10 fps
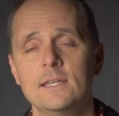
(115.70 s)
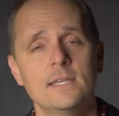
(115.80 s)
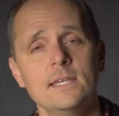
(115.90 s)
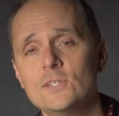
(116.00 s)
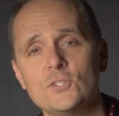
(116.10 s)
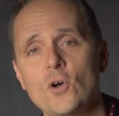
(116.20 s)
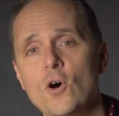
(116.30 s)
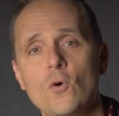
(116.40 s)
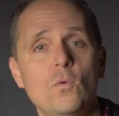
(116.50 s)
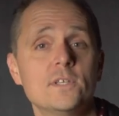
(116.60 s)
King
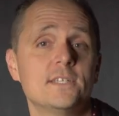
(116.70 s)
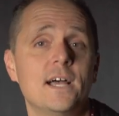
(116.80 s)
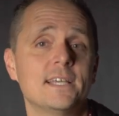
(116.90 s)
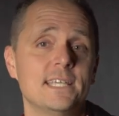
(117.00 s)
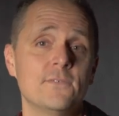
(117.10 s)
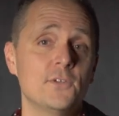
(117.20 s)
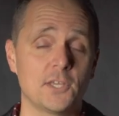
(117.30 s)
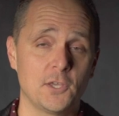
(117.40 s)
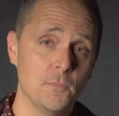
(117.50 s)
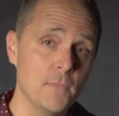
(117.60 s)
Saul was not given
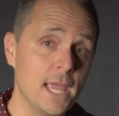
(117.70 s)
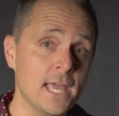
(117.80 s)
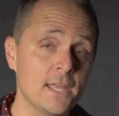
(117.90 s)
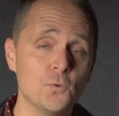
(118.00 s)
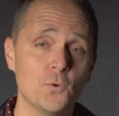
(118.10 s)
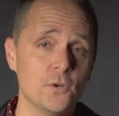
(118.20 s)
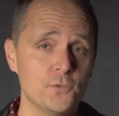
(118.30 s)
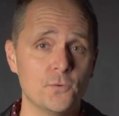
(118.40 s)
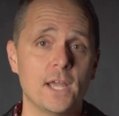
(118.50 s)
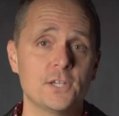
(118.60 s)
a command or a
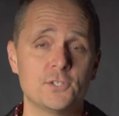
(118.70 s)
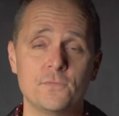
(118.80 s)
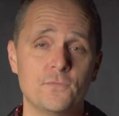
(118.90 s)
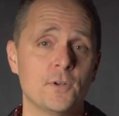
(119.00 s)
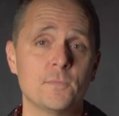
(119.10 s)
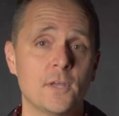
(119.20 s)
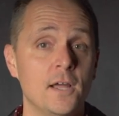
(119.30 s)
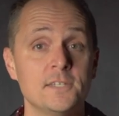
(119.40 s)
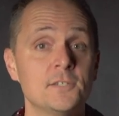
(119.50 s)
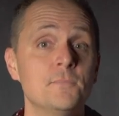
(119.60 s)
direction from
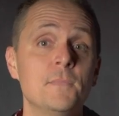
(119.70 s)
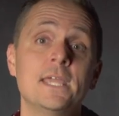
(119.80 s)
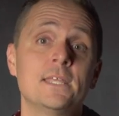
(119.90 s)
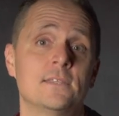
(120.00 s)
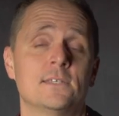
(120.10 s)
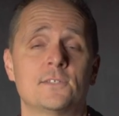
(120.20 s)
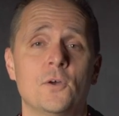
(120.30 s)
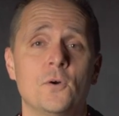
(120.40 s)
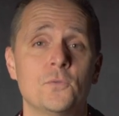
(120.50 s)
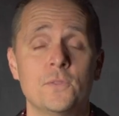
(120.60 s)
God to make this
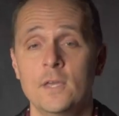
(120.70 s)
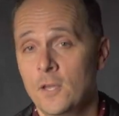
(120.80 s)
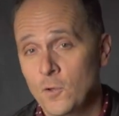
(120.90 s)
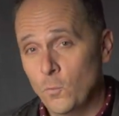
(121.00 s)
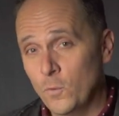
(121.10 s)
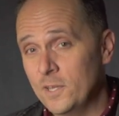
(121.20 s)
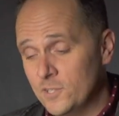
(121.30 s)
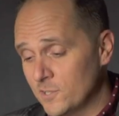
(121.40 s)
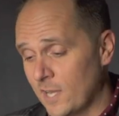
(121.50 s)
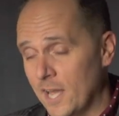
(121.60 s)
oath we
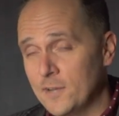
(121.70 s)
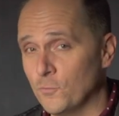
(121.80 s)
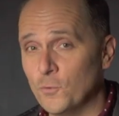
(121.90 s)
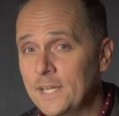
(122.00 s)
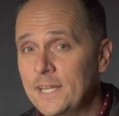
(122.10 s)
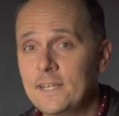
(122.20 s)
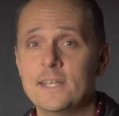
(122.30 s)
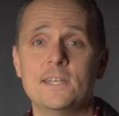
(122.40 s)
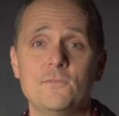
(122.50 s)
just kind of read and